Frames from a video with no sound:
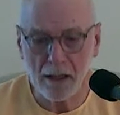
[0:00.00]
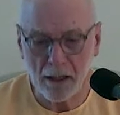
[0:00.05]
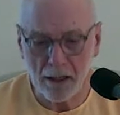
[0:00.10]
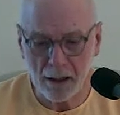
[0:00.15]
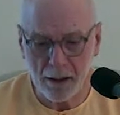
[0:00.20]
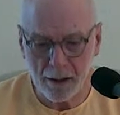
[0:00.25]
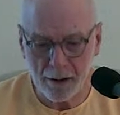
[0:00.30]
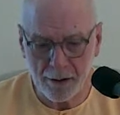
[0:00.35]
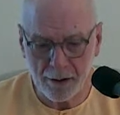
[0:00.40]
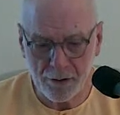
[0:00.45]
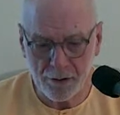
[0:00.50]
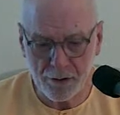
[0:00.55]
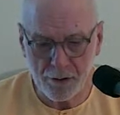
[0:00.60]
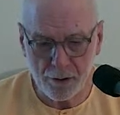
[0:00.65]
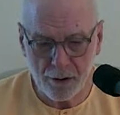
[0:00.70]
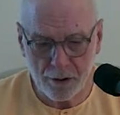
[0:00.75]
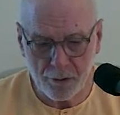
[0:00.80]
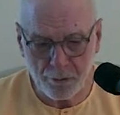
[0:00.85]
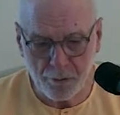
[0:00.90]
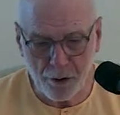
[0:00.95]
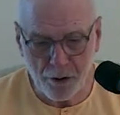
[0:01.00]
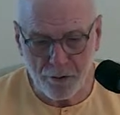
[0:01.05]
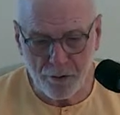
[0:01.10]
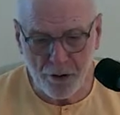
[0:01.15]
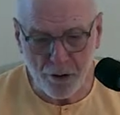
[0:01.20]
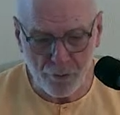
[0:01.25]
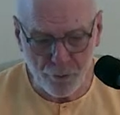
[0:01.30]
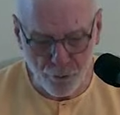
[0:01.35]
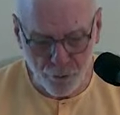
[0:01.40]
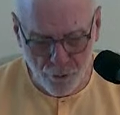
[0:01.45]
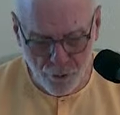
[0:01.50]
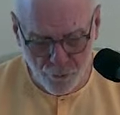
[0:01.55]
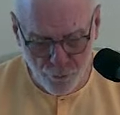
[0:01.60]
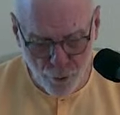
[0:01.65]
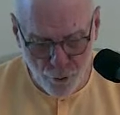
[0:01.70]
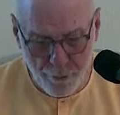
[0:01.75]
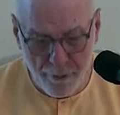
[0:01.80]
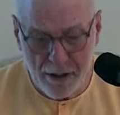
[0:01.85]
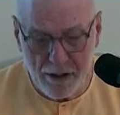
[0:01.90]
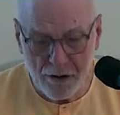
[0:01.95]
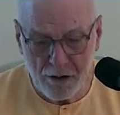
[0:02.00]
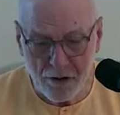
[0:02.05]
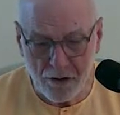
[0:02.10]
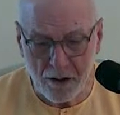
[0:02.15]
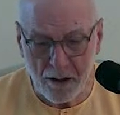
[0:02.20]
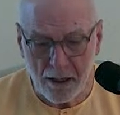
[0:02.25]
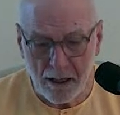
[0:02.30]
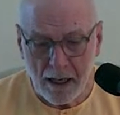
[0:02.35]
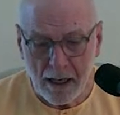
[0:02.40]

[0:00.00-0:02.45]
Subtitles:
So as part of our formation.